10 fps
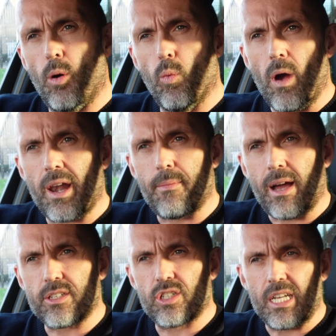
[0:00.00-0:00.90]
When I'm
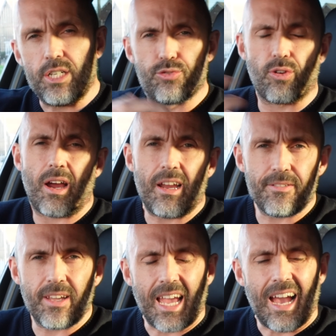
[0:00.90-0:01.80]
actually
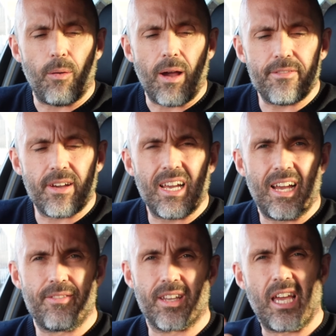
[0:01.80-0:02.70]
driving, however,
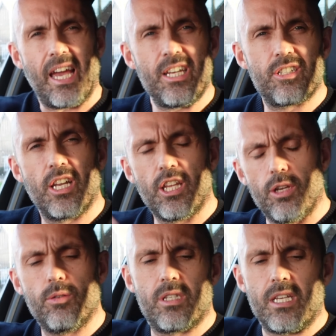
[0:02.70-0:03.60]
I've occasionally
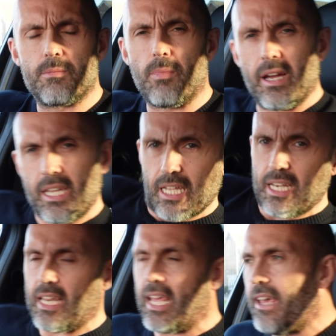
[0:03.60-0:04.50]
used this mic,
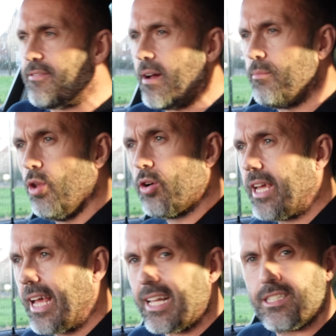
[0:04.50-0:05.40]
and if I'm
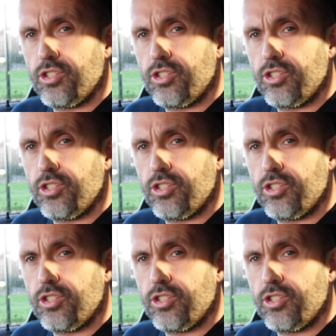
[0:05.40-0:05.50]
looking at a